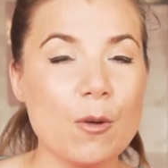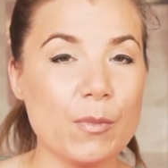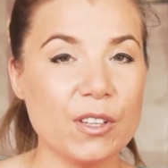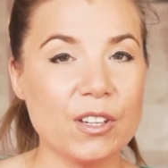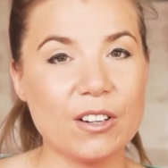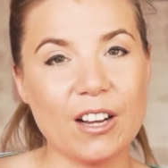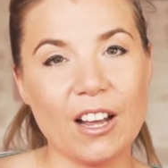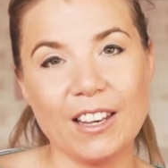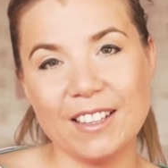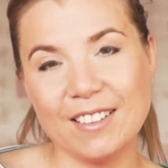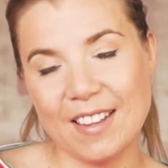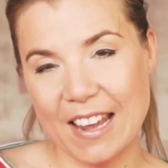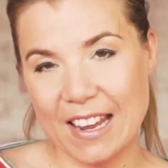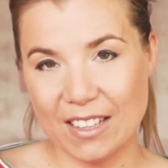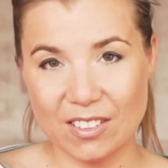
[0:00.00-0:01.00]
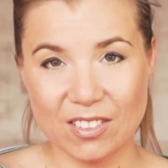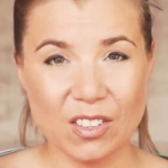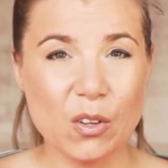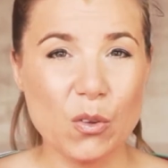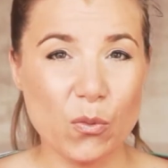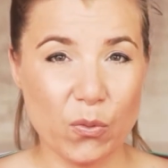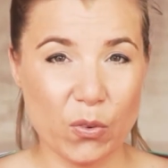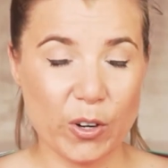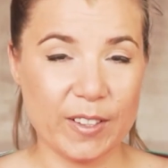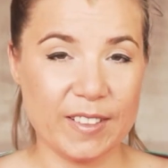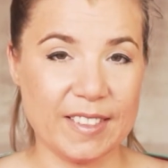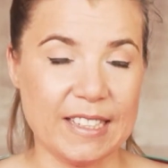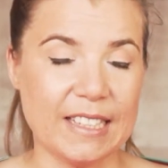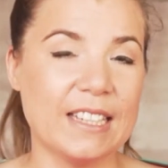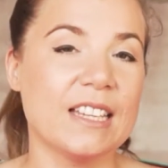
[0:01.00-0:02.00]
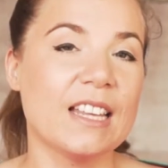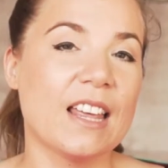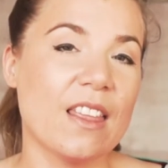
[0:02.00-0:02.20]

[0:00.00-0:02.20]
but your colleague takes 30.